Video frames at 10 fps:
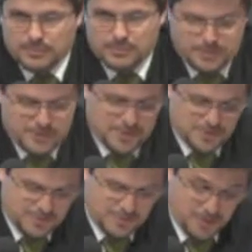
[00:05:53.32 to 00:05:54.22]
For
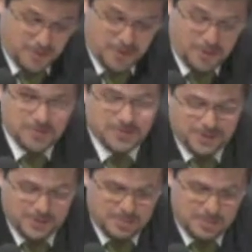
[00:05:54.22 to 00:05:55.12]
those who don't
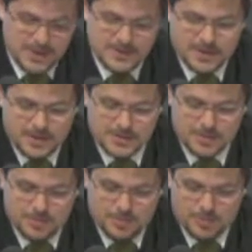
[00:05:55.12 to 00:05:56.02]
know, BASIC is
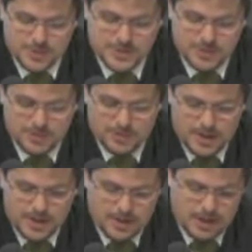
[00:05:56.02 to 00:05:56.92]
the Brazil,
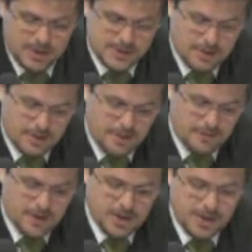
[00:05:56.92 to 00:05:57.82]
South
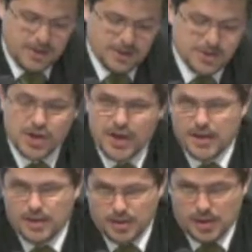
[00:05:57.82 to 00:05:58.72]
Africa, India, and
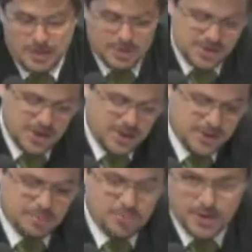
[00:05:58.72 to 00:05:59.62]
China on climate
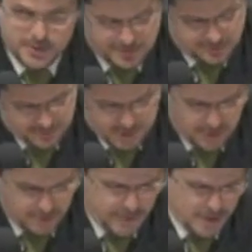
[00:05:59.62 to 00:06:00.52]
change. BRICS,
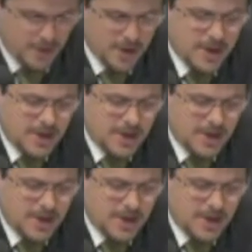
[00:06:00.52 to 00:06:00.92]
you all know.